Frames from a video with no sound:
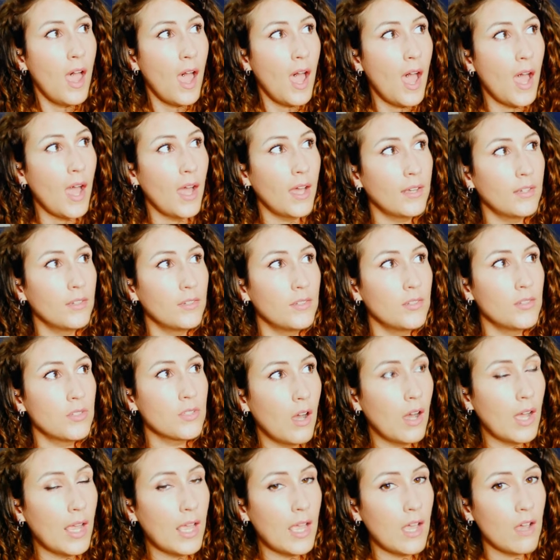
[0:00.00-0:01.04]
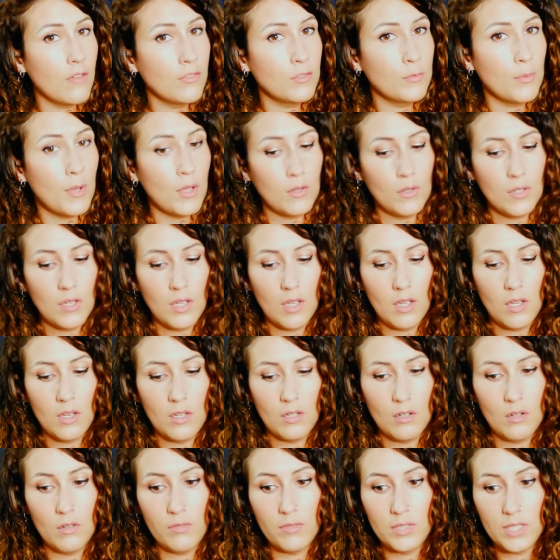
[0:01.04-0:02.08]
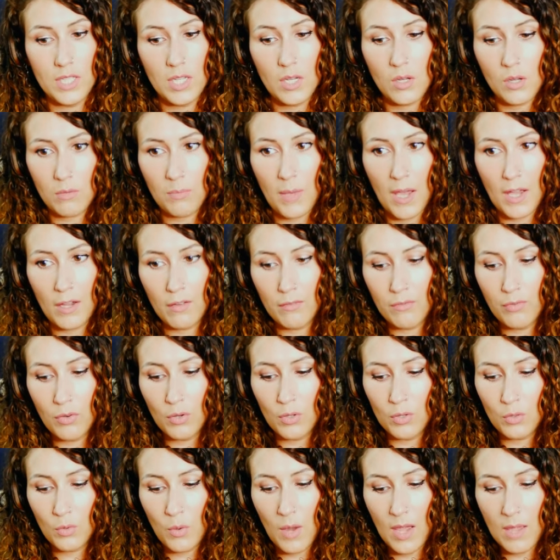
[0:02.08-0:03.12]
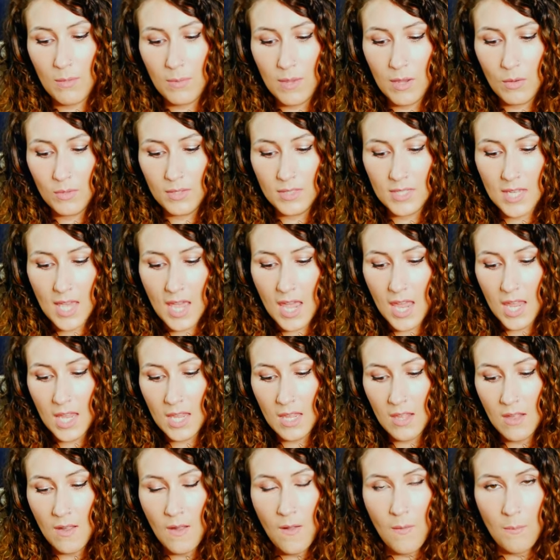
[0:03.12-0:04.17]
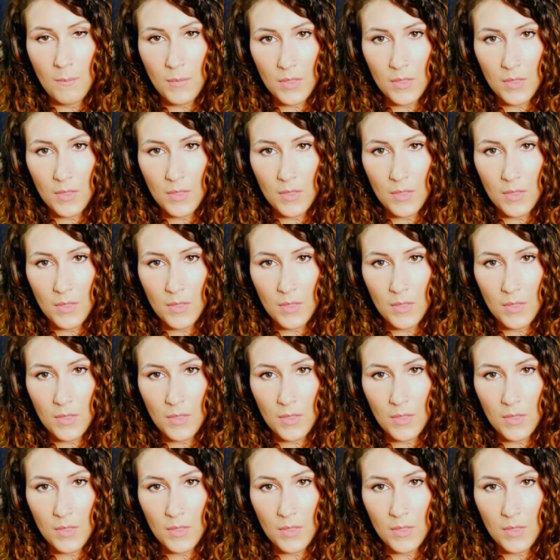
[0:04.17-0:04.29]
And I have spoken, obviously, back and forth quite a bit with Daye,